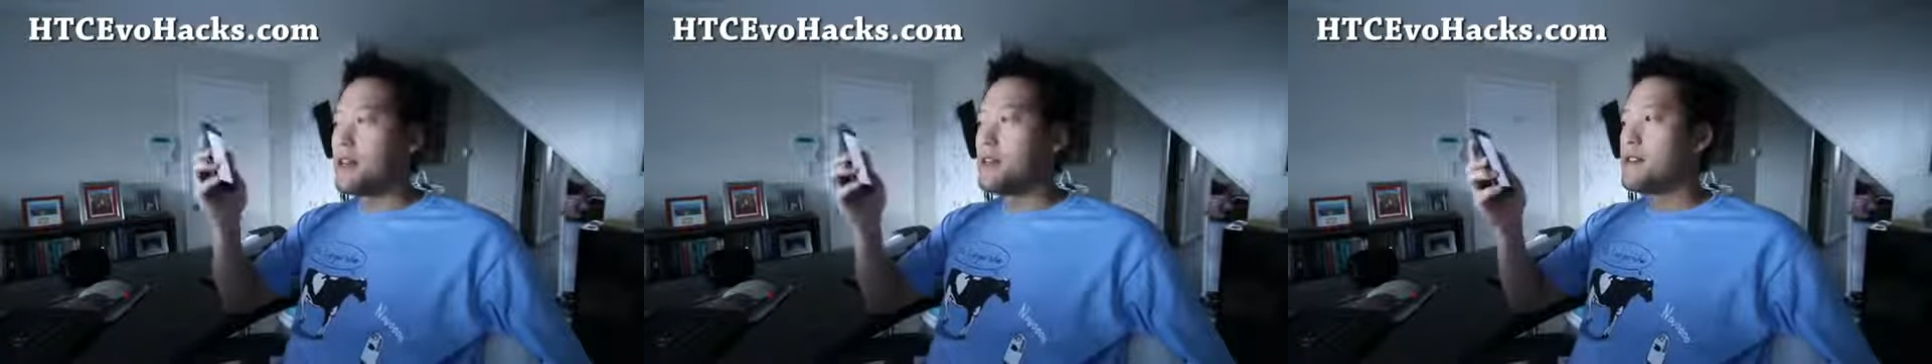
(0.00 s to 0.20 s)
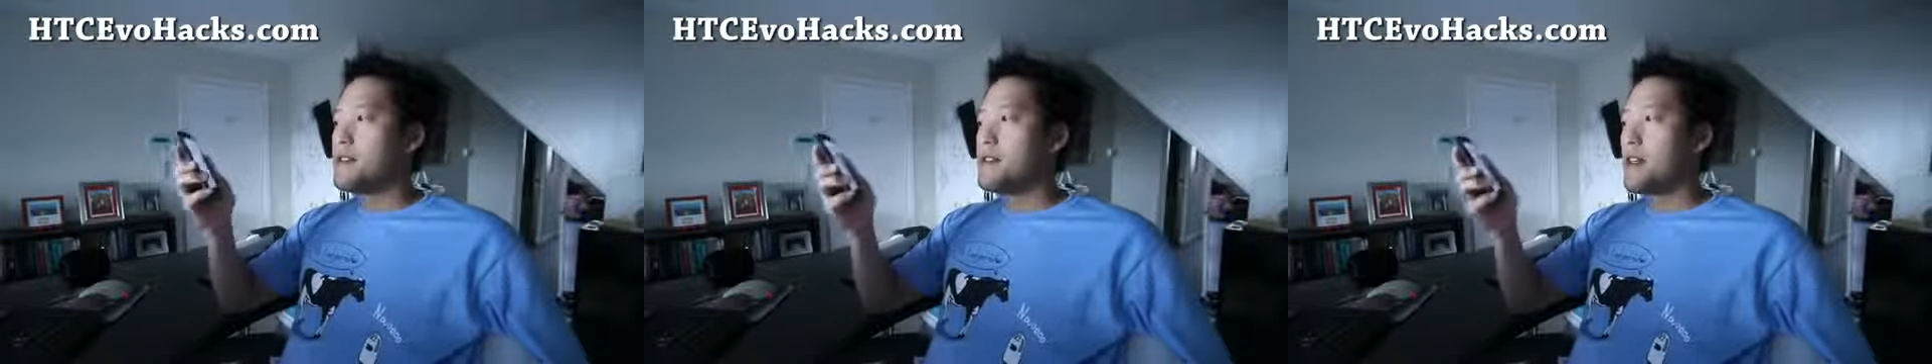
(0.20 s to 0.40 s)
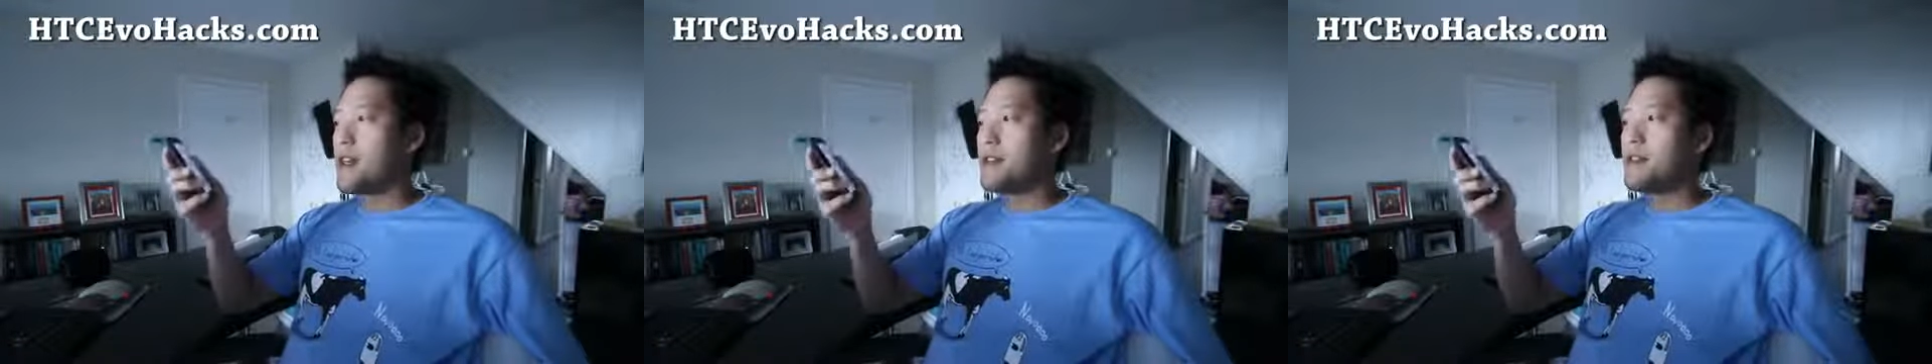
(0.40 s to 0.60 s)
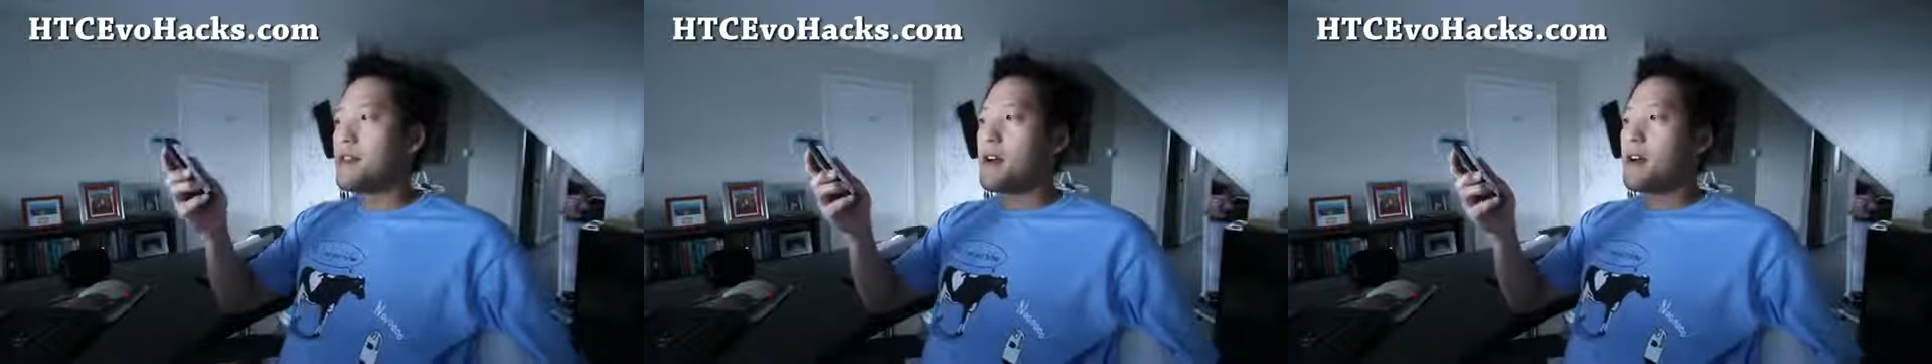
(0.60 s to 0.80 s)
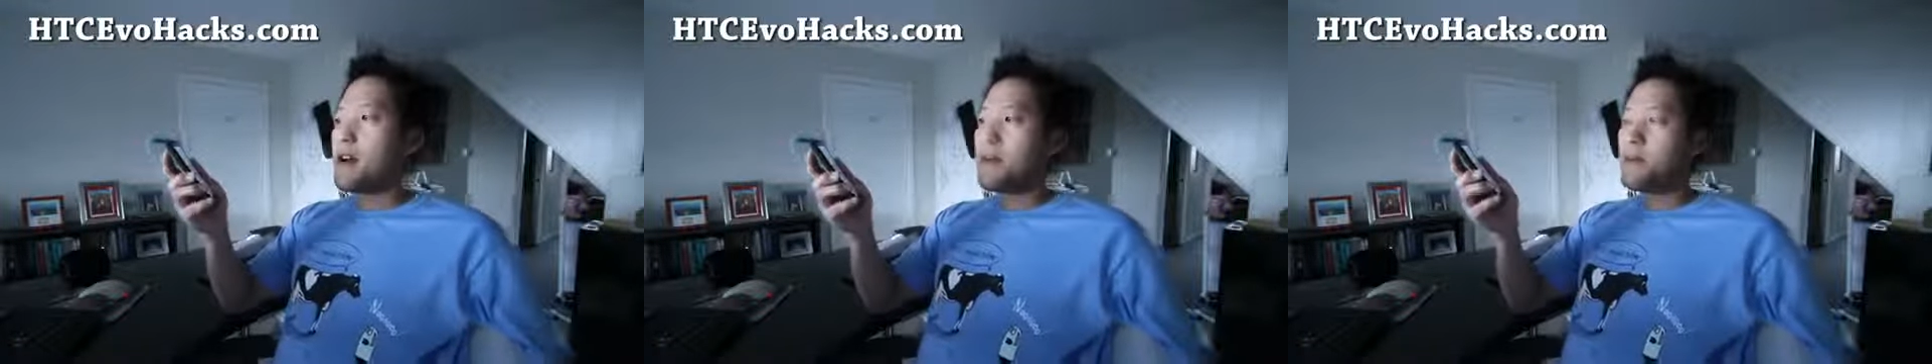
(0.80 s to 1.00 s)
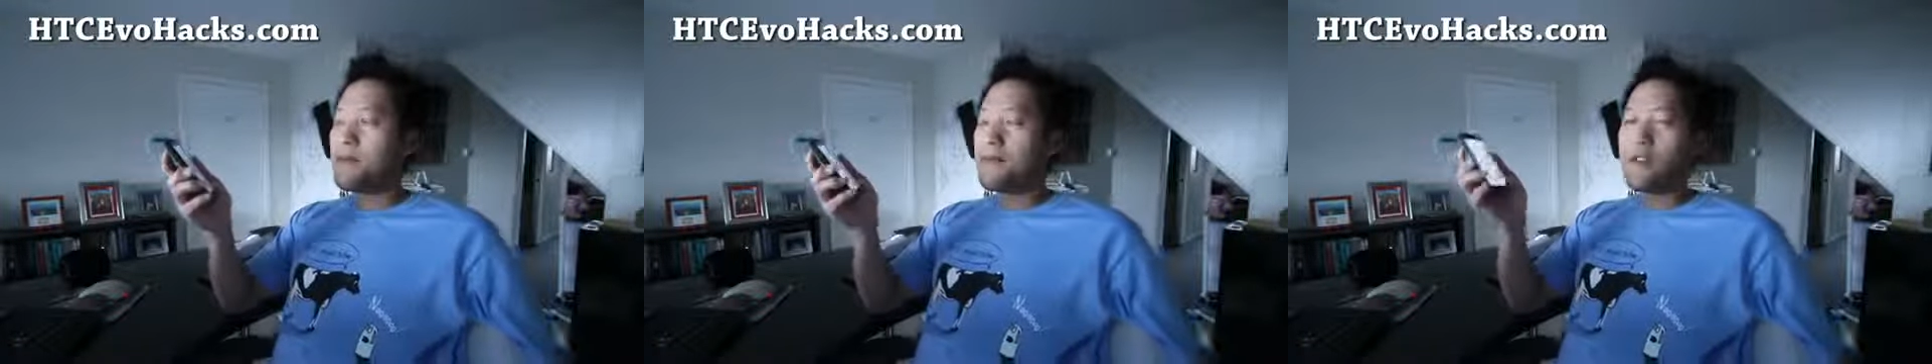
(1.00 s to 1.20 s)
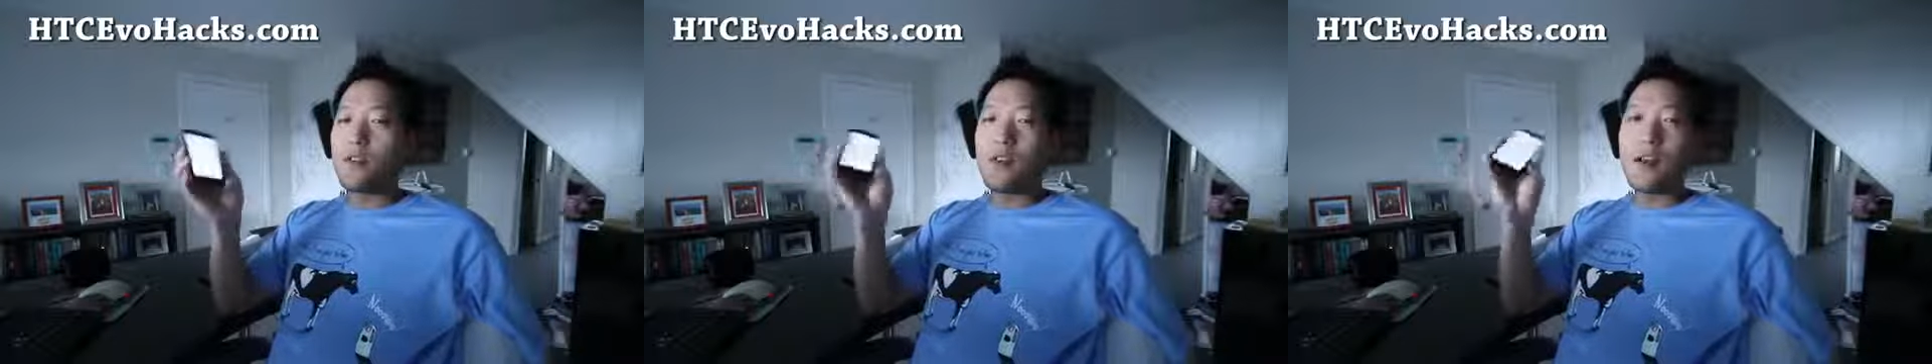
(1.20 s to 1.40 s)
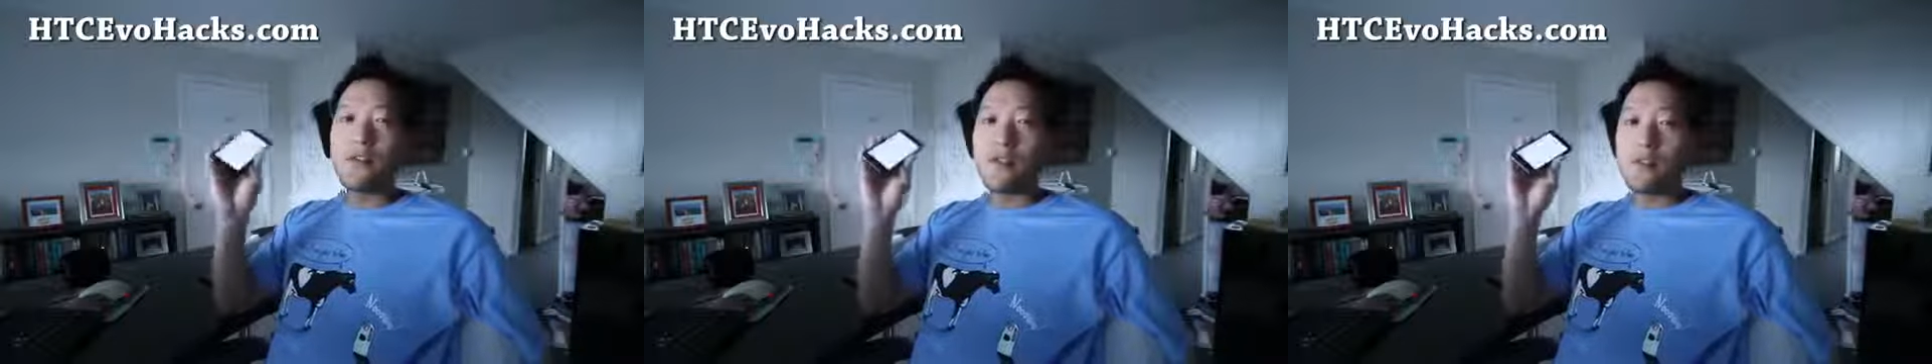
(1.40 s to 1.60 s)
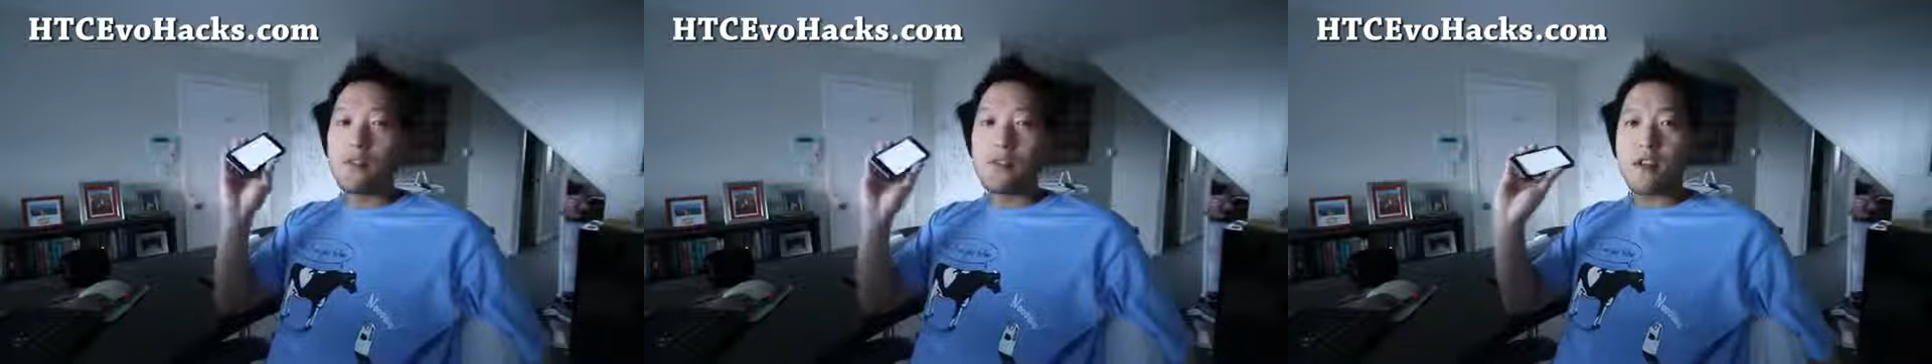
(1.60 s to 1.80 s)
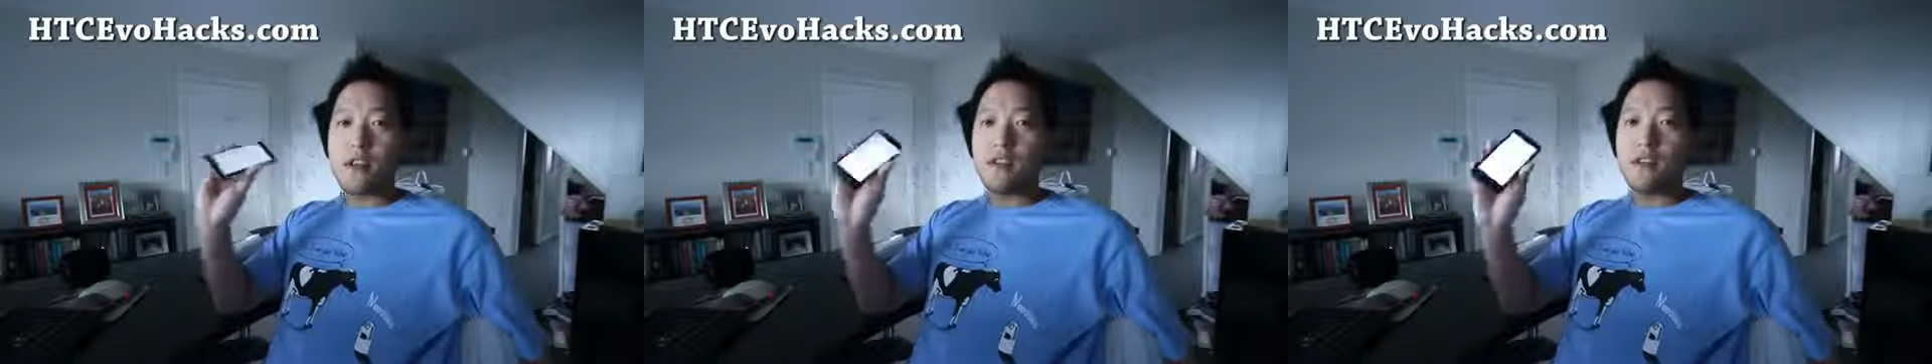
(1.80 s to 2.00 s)
is that you have to
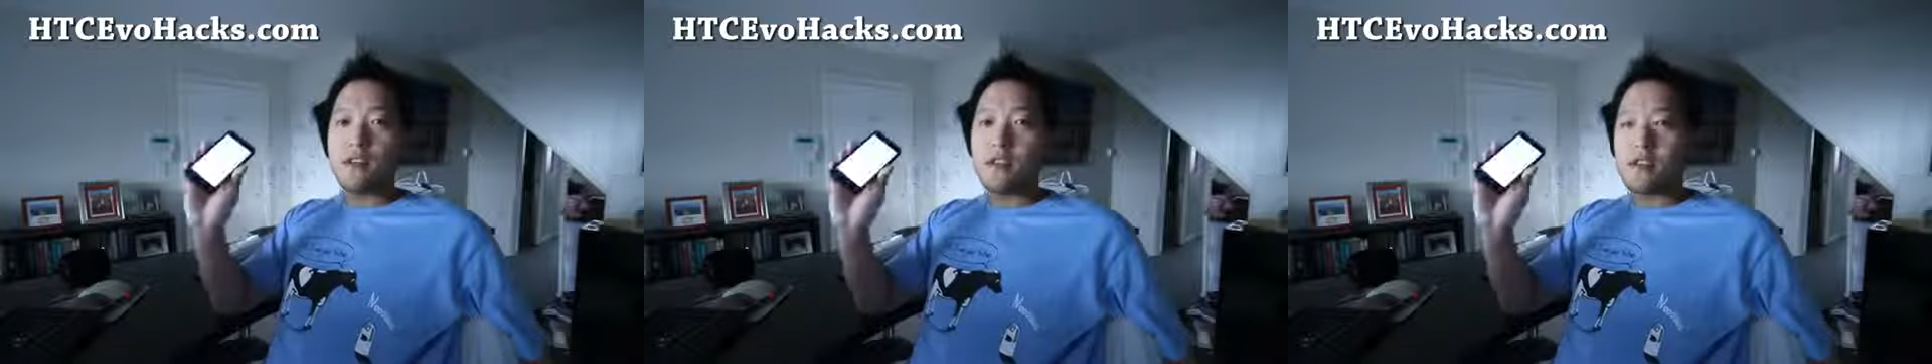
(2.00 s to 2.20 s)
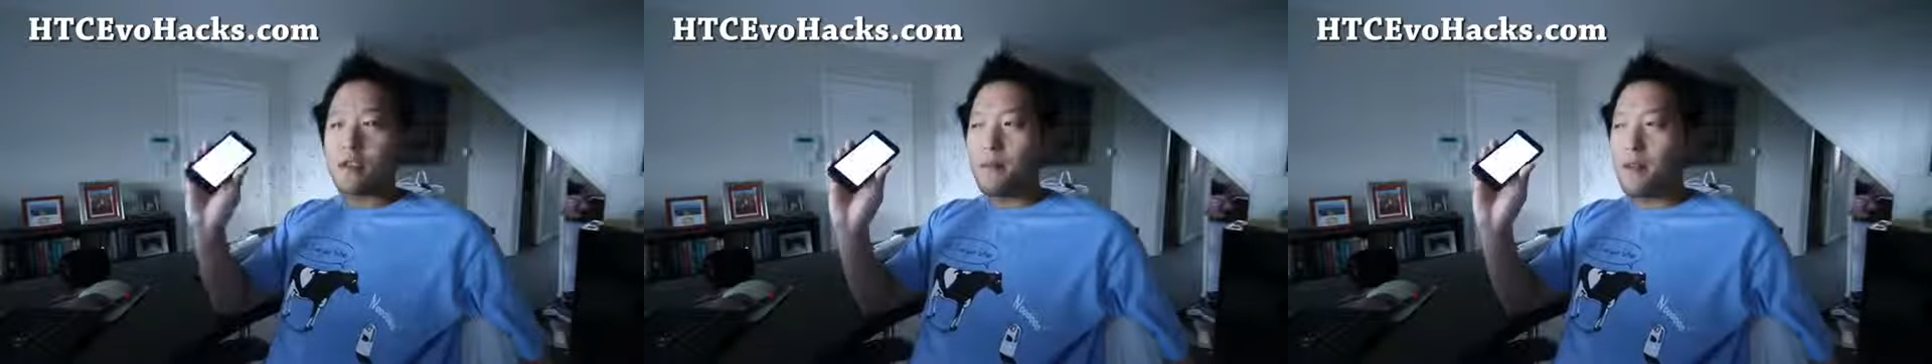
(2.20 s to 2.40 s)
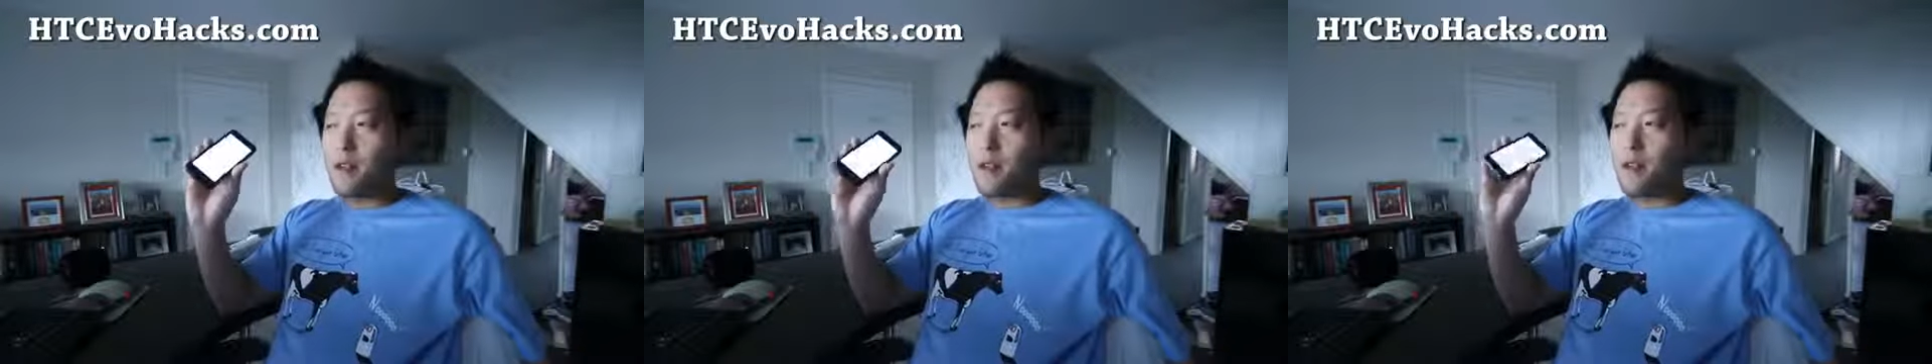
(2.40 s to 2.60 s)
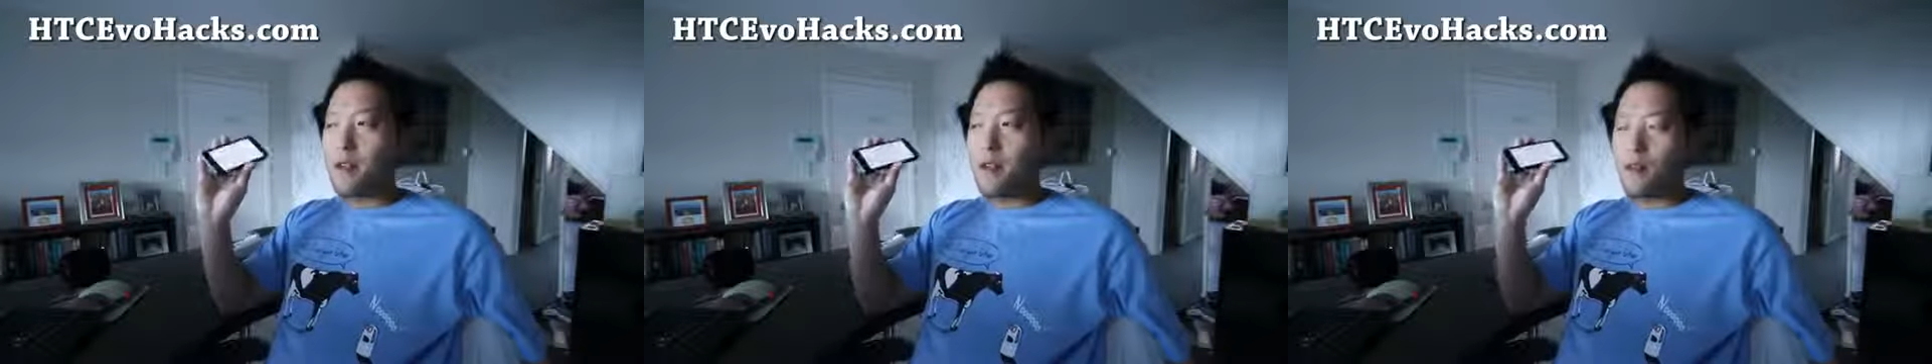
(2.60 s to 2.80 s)
use the HTC method.